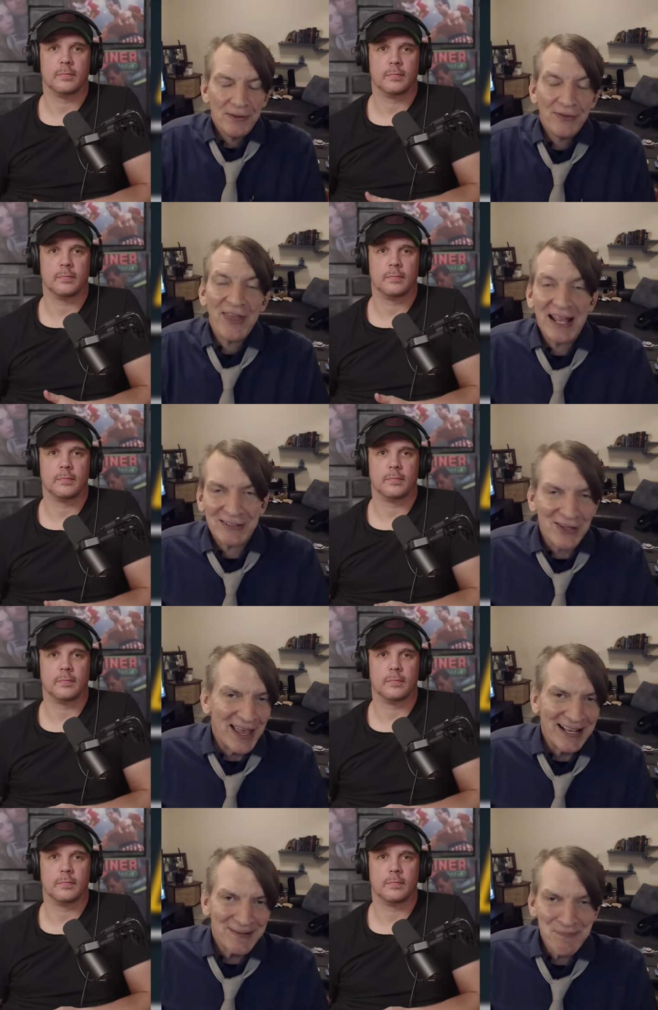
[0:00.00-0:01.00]
Speaker 1: That's
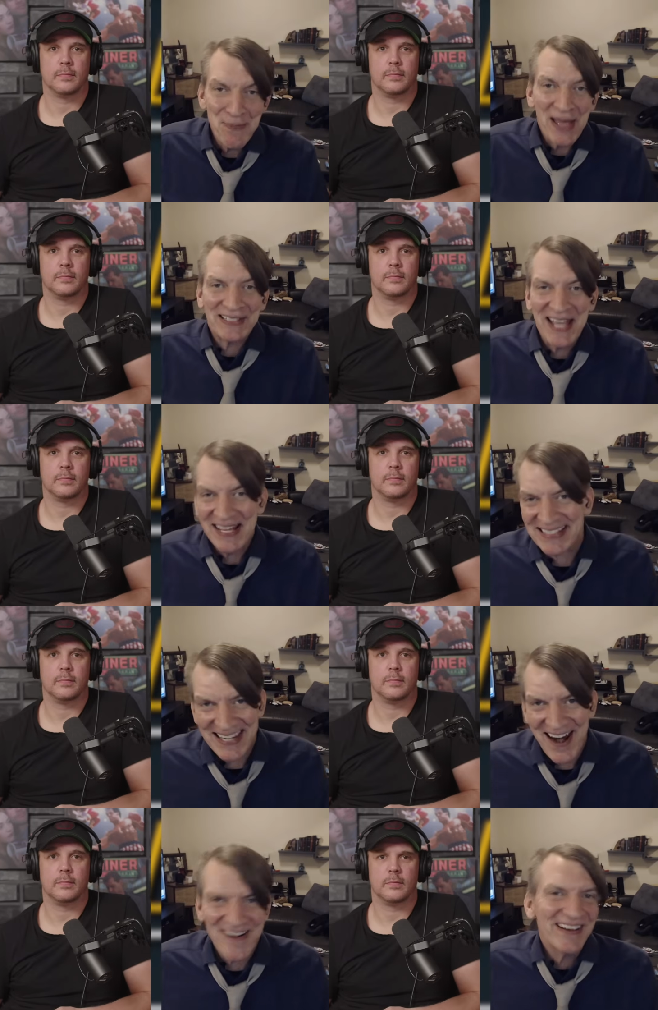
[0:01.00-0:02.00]
like best case
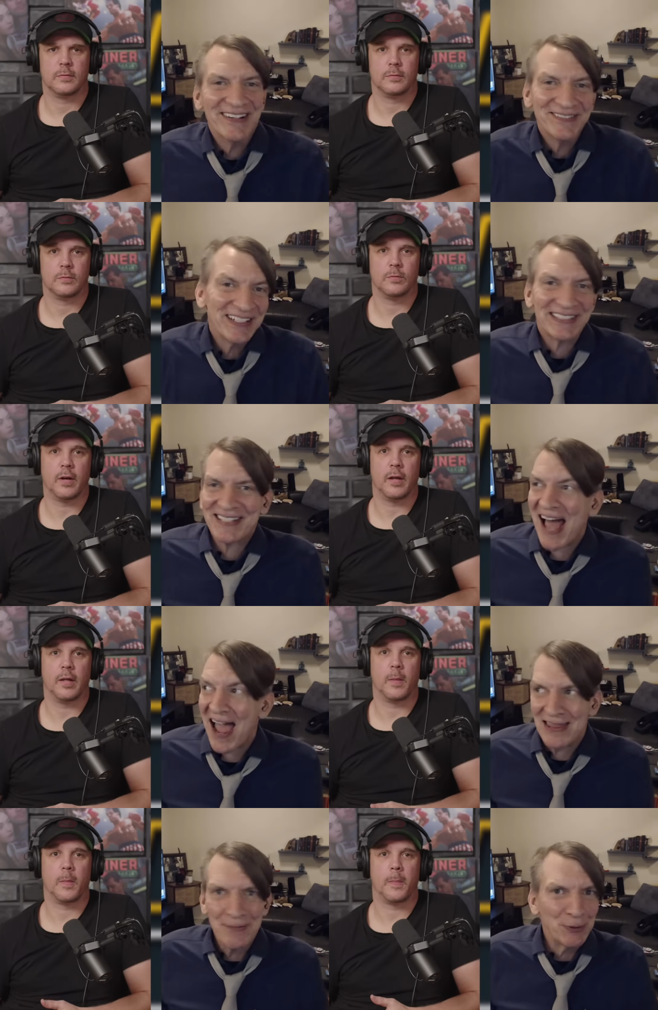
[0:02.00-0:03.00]
scenario. This right. is a
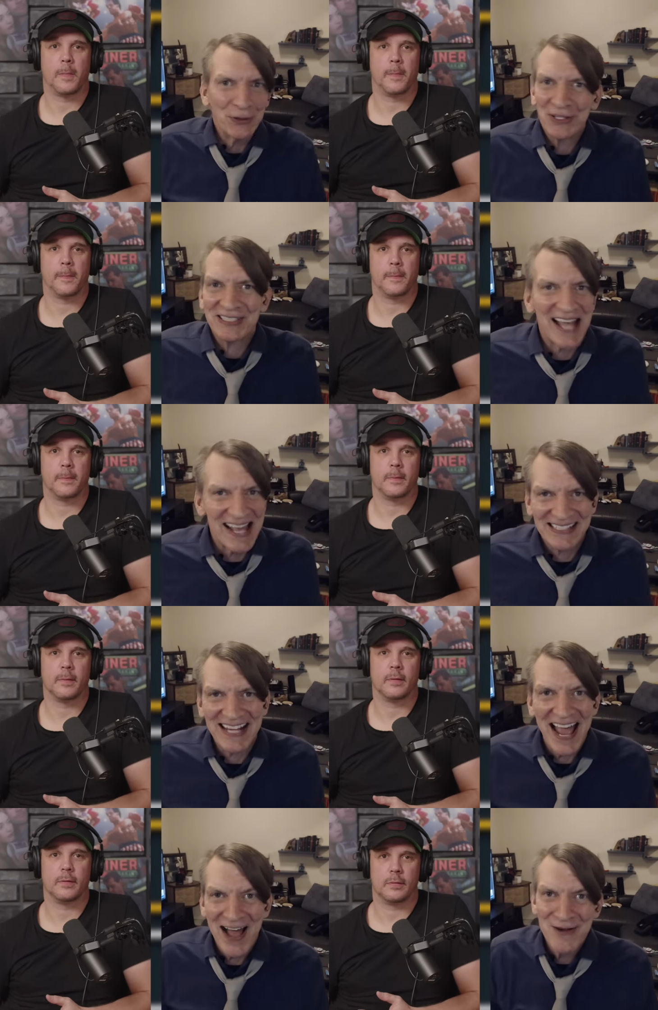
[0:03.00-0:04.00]
highly politicized
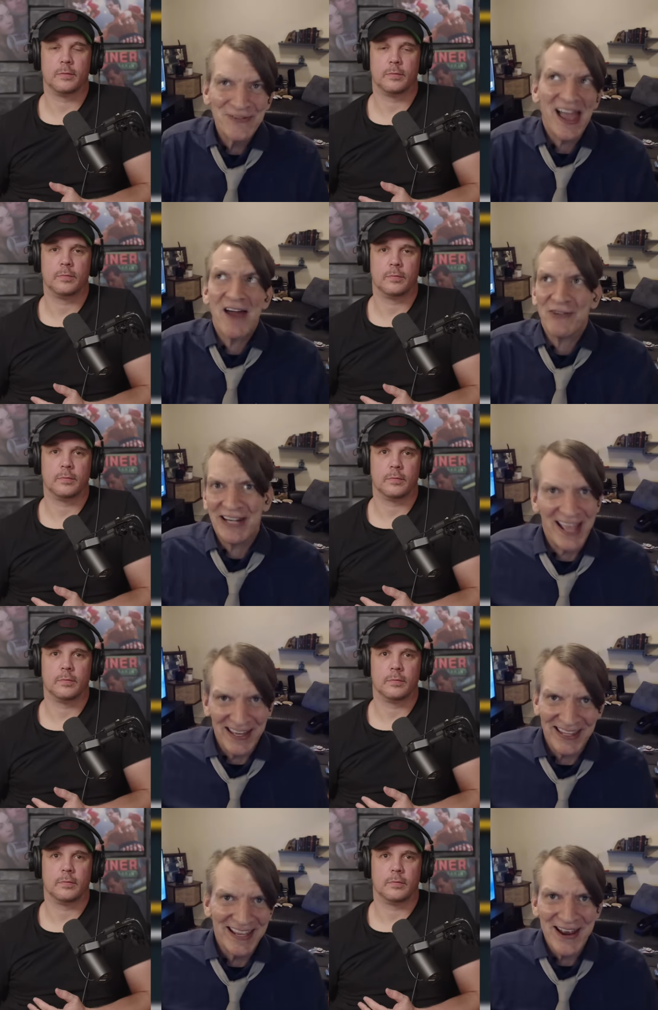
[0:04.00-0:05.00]
town every day
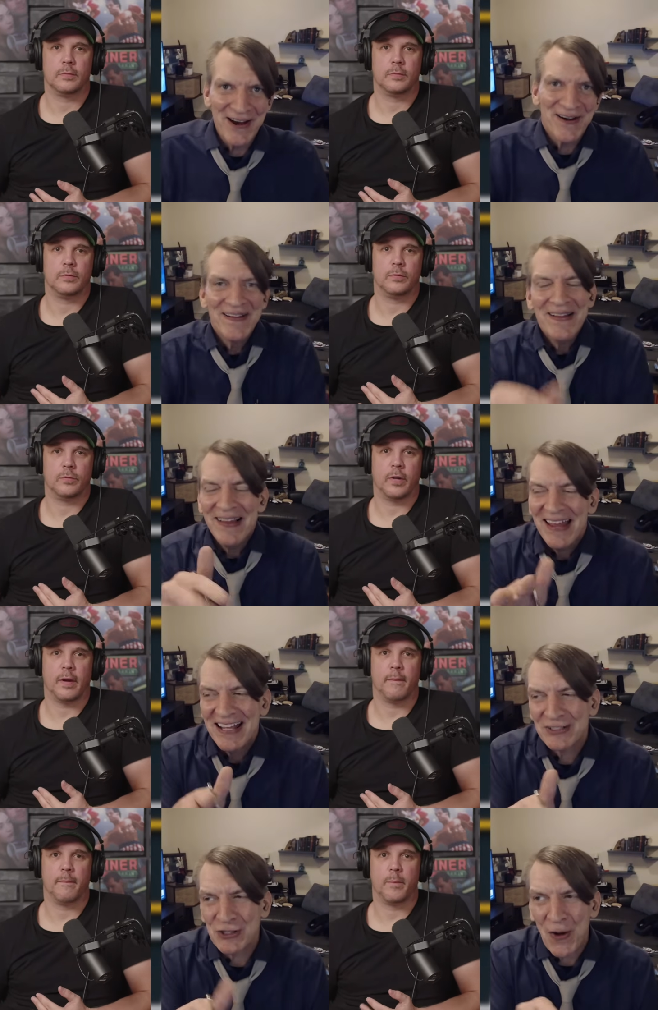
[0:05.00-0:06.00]
of the year. Yeah.
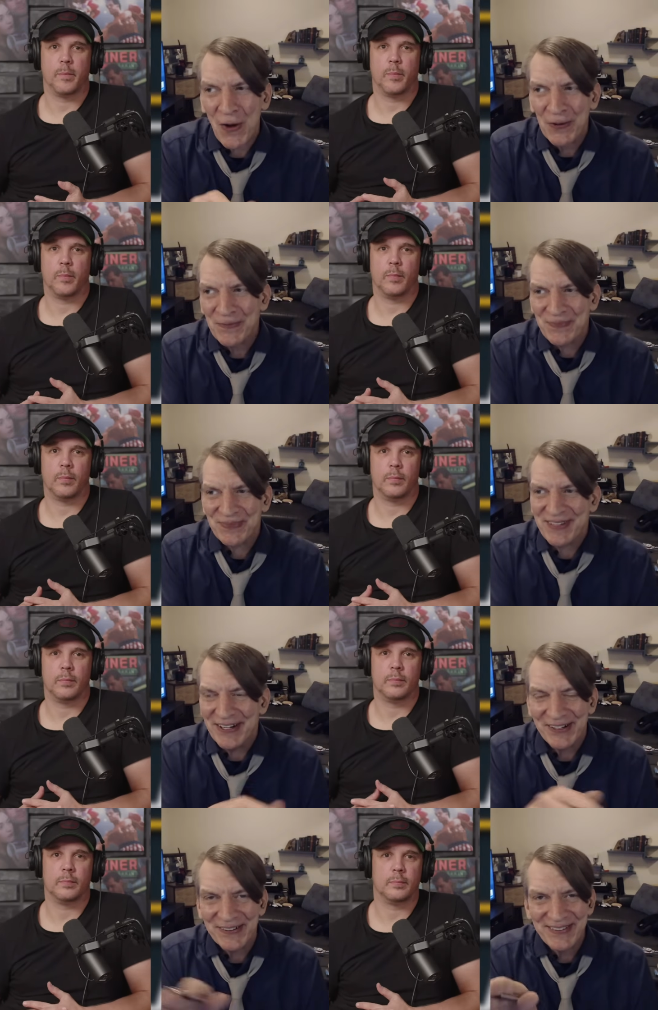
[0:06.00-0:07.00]
And so, you
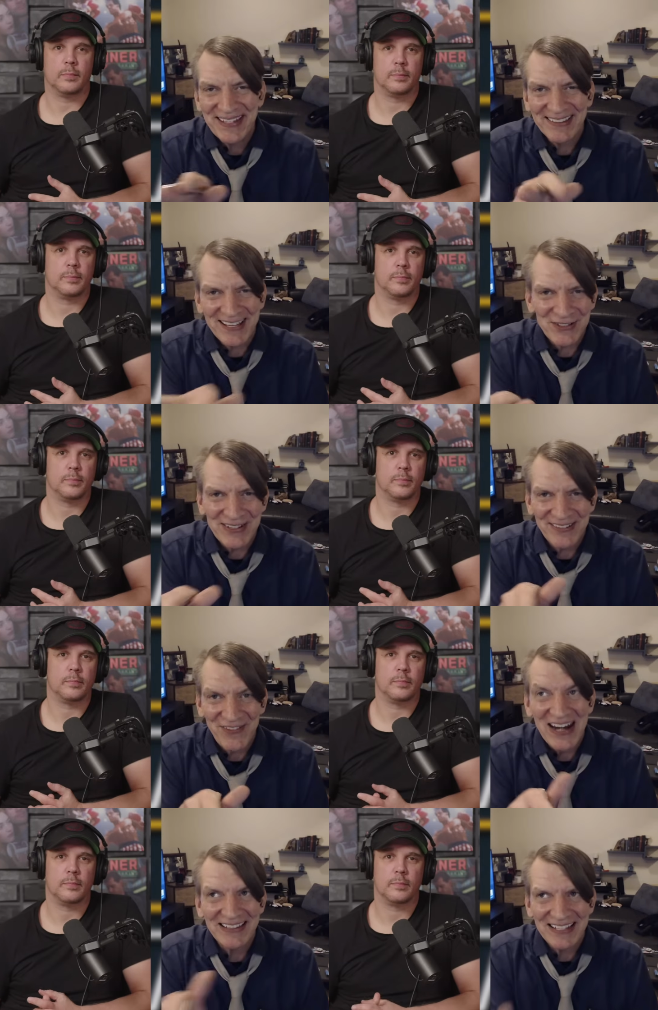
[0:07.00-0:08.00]
know, the election, if
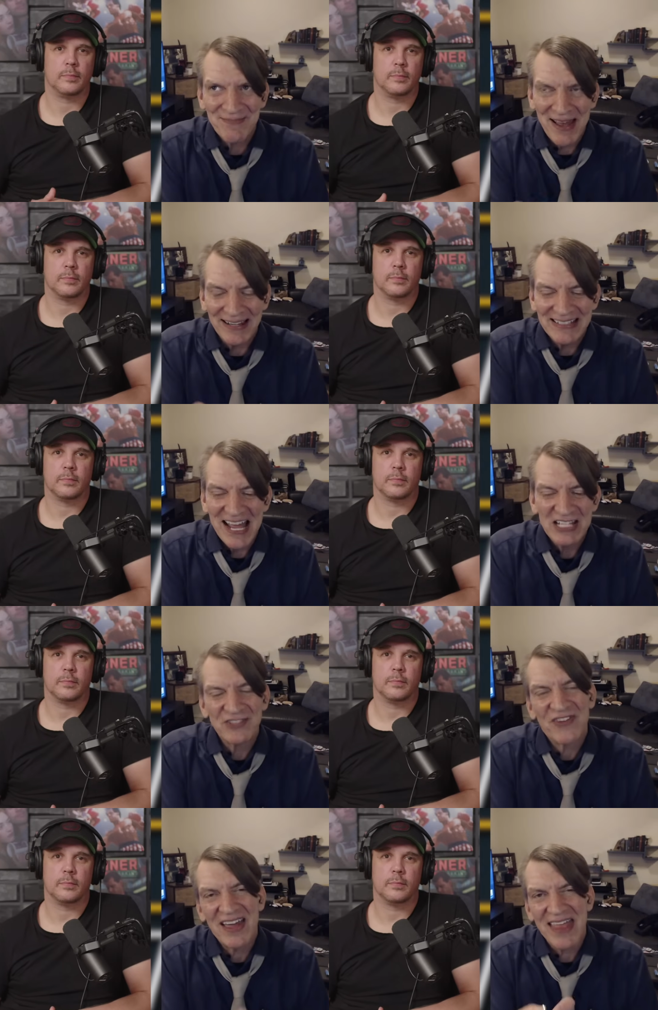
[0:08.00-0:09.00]
anything, it might
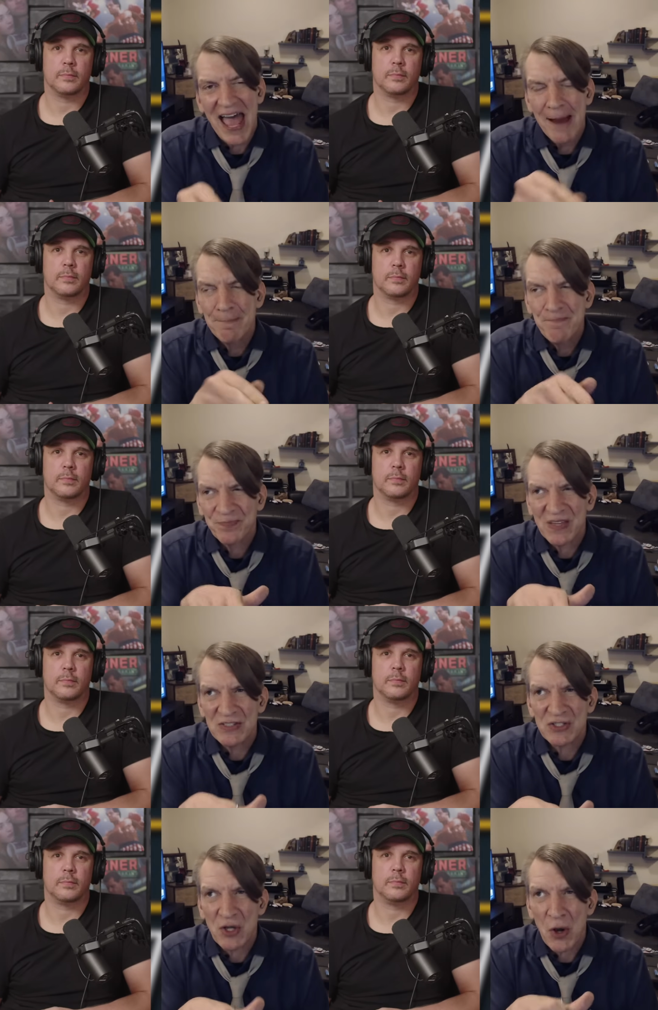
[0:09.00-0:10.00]
intensify that.
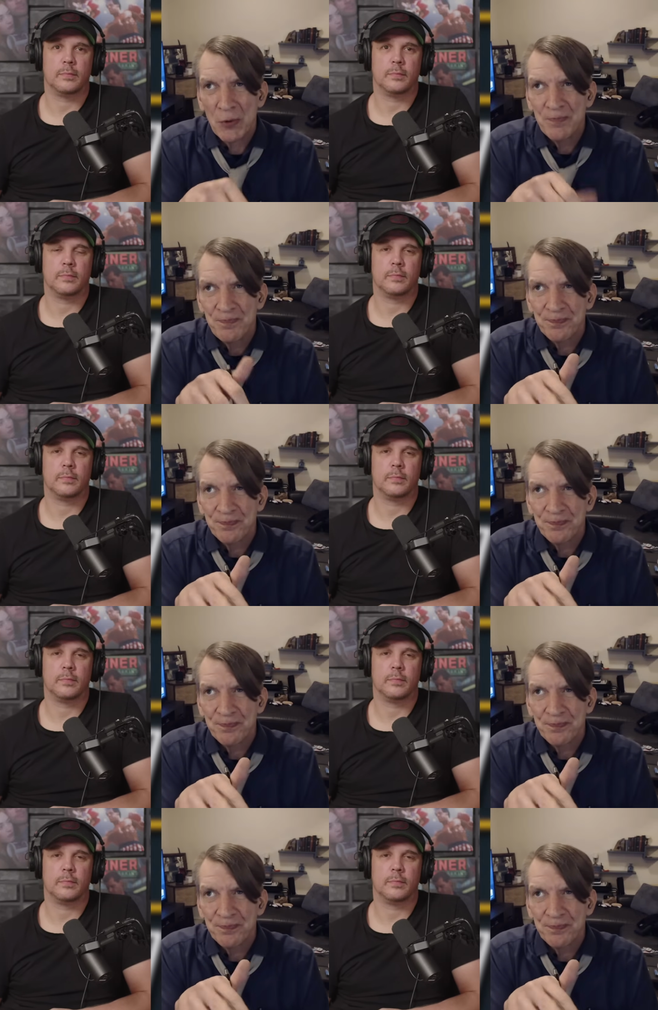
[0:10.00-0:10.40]
And so